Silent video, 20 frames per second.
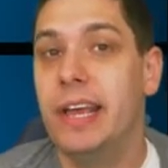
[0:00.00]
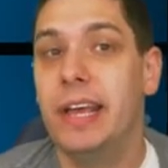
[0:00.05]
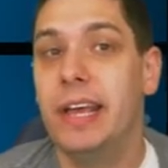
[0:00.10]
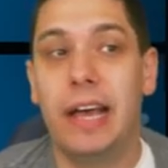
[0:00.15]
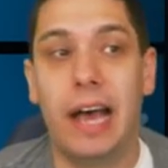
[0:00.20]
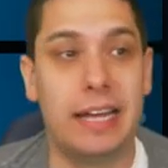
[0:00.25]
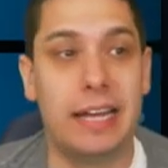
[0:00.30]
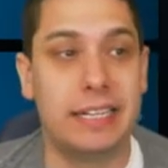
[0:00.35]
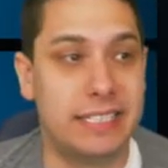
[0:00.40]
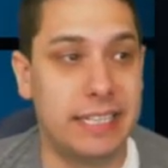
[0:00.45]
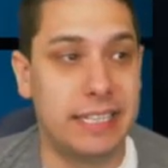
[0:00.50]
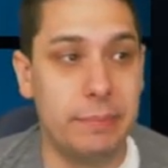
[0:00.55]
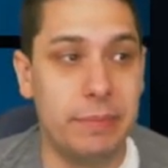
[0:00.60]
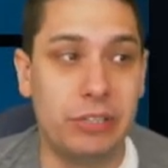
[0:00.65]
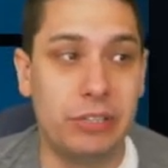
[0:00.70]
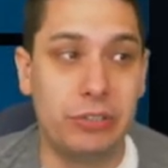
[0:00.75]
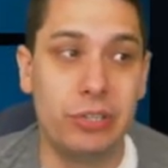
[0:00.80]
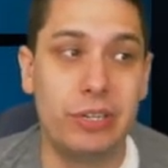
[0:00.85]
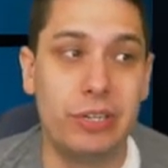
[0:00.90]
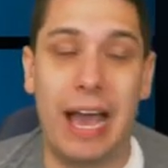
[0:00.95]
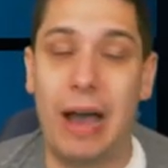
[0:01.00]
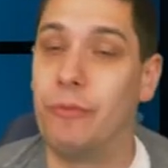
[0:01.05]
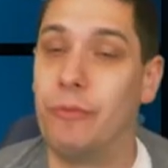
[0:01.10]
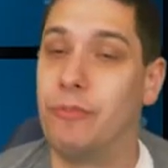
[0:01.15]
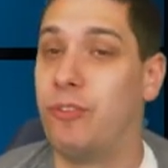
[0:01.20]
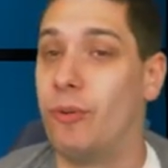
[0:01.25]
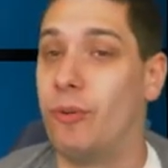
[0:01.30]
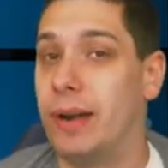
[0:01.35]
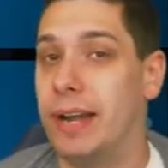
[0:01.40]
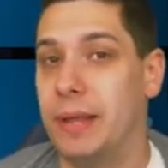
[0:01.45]
Uh, something to look out
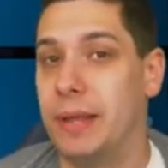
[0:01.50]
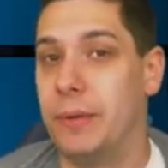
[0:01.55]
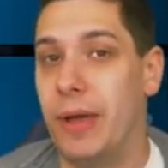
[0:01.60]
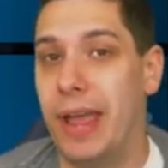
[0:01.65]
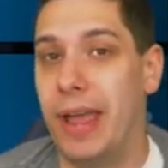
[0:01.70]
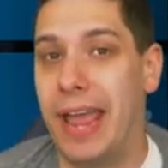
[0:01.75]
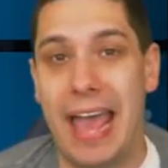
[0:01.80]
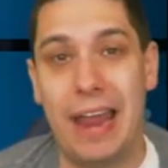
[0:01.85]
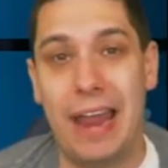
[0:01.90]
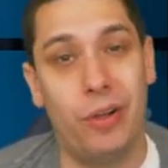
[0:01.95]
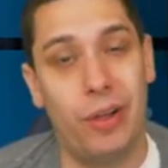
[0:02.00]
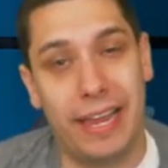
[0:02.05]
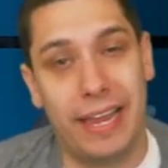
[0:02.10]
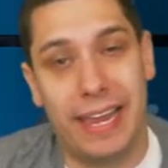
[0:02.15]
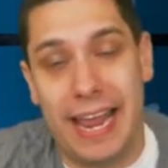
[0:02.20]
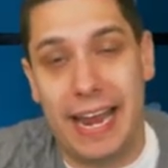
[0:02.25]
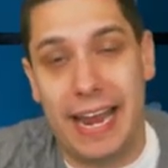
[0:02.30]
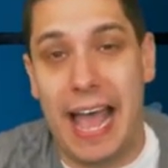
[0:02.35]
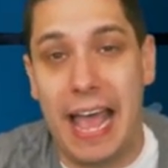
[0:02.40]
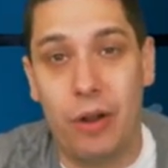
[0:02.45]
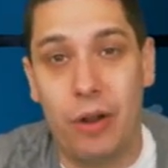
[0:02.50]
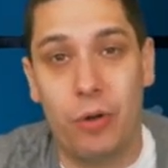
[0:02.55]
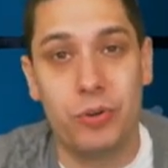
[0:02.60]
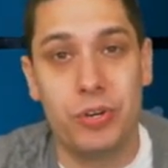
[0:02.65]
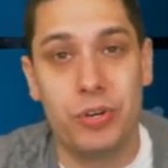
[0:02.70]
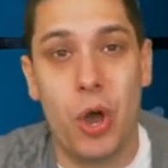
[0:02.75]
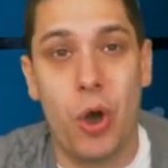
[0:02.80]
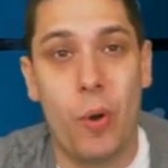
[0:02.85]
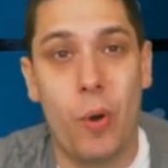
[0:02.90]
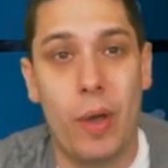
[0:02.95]
for anyway. I don't, again, I don't
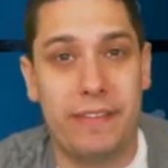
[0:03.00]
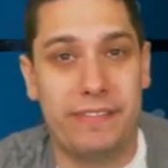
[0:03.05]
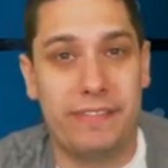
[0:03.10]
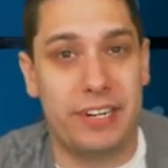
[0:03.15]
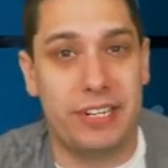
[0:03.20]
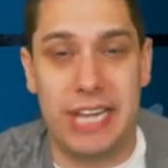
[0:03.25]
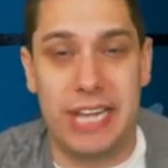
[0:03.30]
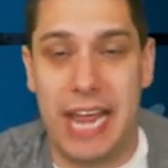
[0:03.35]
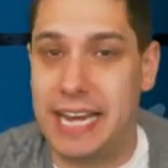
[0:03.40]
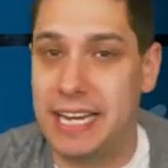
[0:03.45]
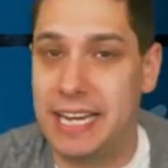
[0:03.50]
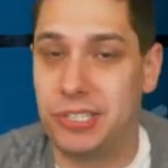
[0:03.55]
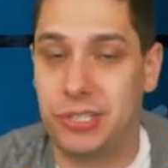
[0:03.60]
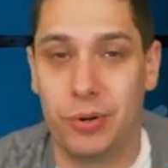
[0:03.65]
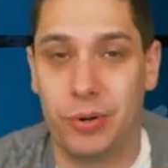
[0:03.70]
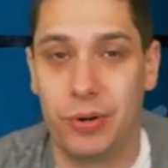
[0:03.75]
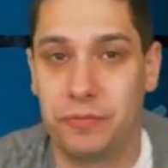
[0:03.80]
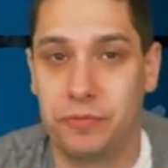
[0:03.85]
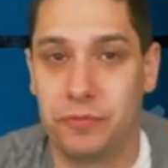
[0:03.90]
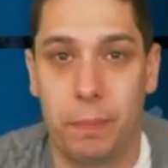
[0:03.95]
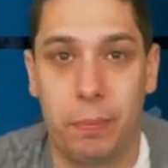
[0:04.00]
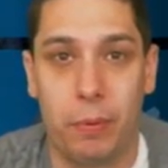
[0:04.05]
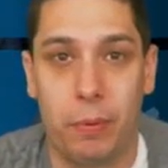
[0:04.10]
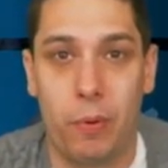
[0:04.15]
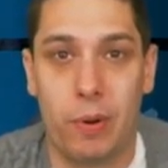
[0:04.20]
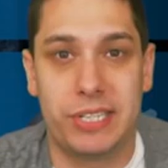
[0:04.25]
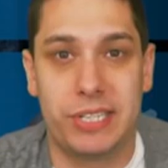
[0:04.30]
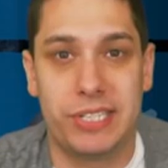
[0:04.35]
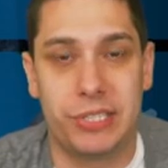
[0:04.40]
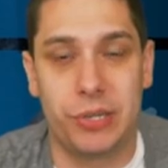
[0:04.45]
know if there's any sort of
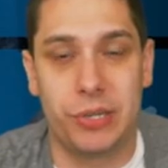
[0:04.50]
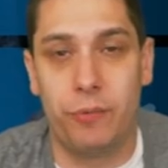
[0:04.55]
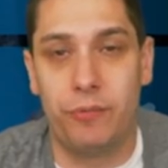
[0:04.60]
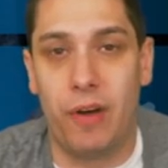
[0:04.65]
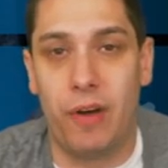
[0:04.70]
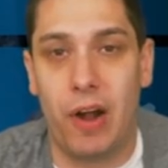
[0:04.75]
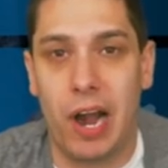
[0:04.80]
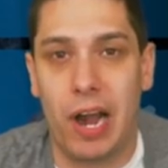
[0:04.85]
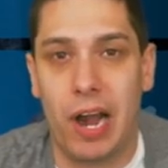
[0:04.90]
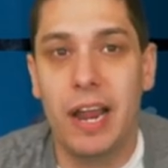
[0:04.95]
reports so far